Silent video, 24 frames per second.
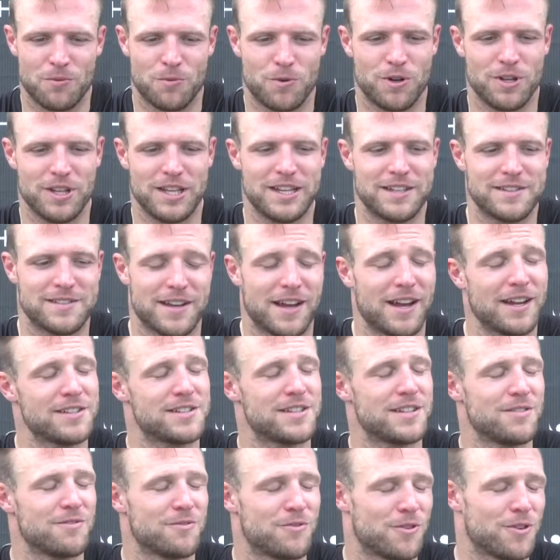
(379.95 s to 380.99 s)
really
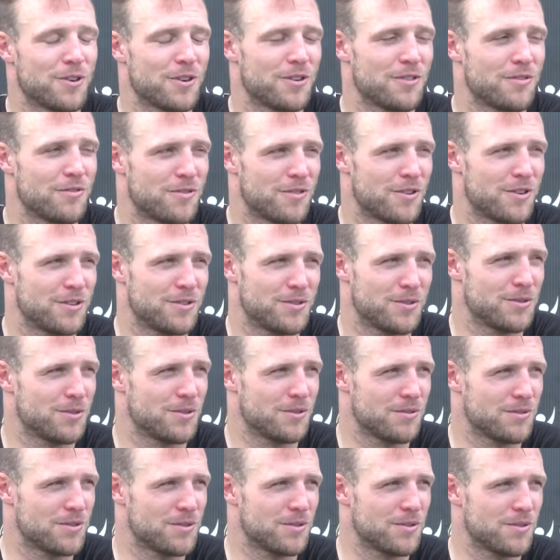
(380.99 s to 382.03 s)
enticing for, for a dual,